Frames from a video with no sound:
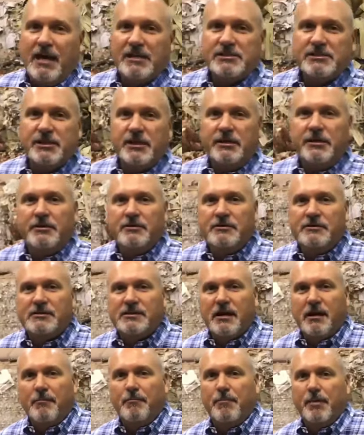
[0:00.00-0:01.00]
actually
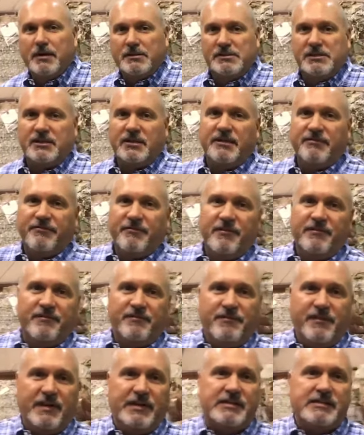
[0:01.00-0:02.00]
use a bunch of different
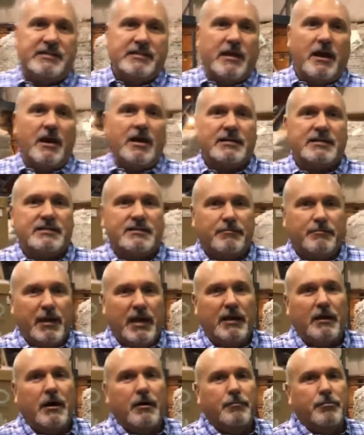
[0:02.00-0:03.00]
feedstocks to
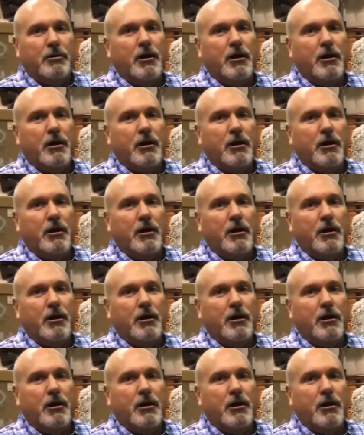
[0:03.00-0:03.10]
make our